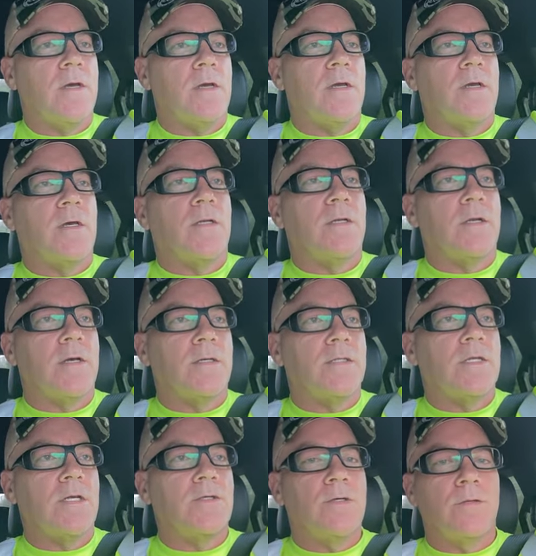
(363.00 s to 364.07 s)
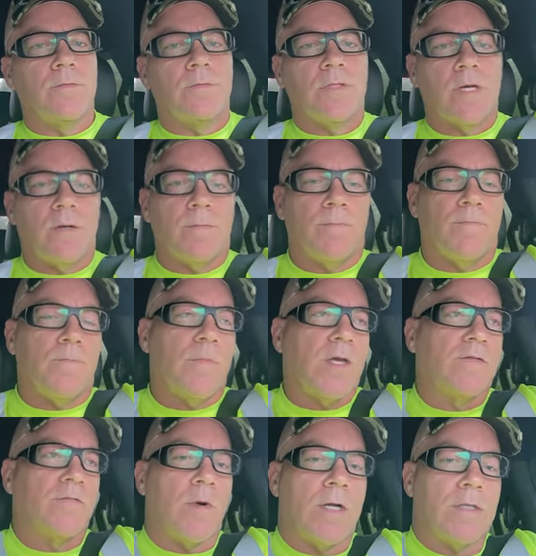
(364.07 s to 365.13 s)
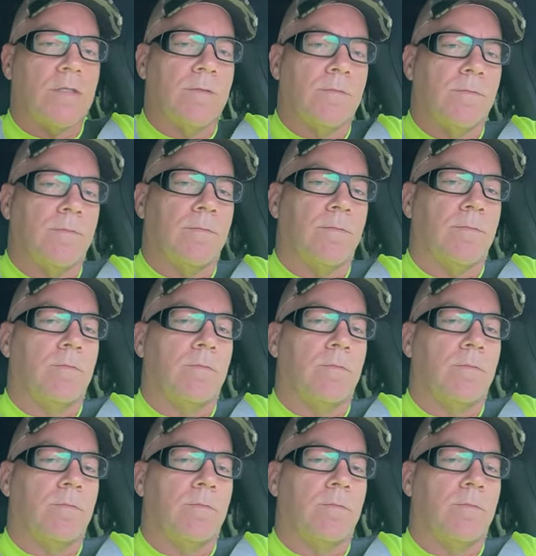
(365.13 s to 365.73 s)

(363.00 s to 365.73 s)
And uh, stay tuned. So thanks for watching.